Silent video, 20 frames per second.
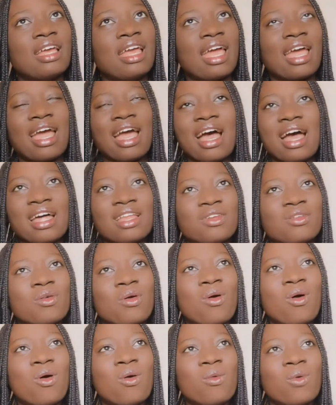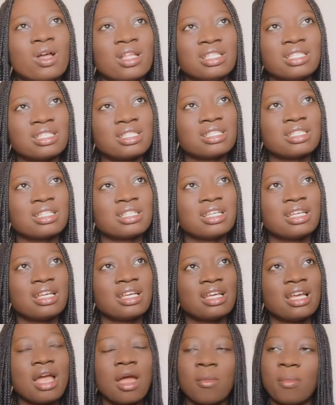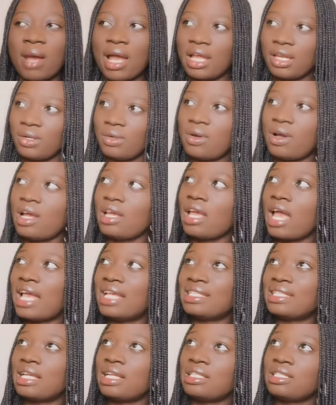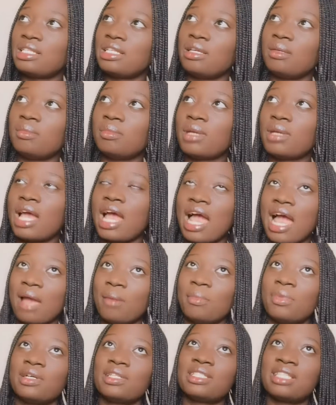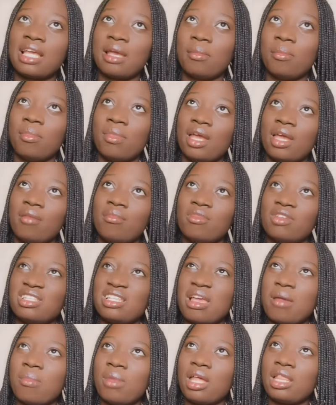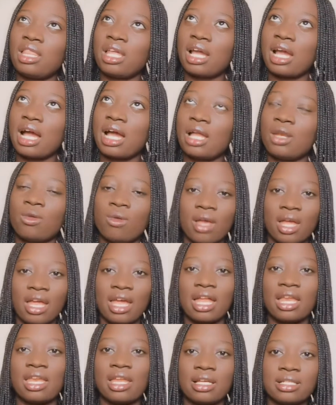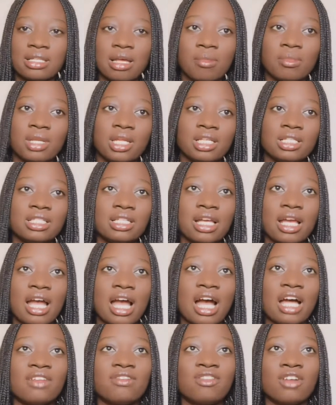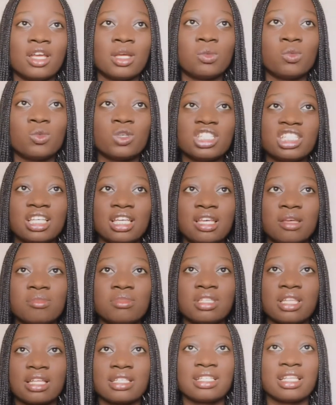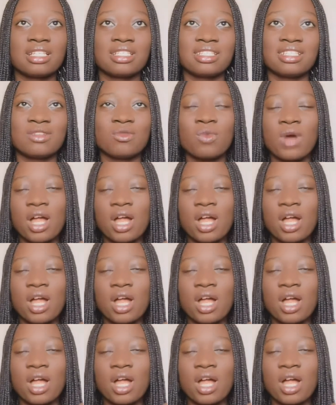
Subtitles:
or what, but I know I sent him. I bought was it a birthday card or an examination card for him, wishing him success.